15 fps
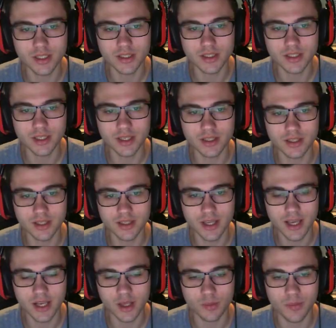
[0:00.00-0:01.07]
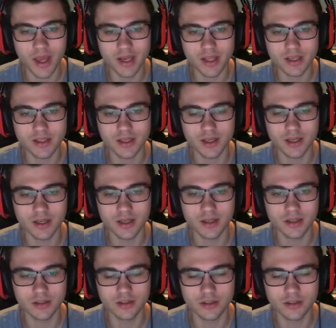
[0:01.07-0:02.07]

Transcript: get the get the enigmatic uh,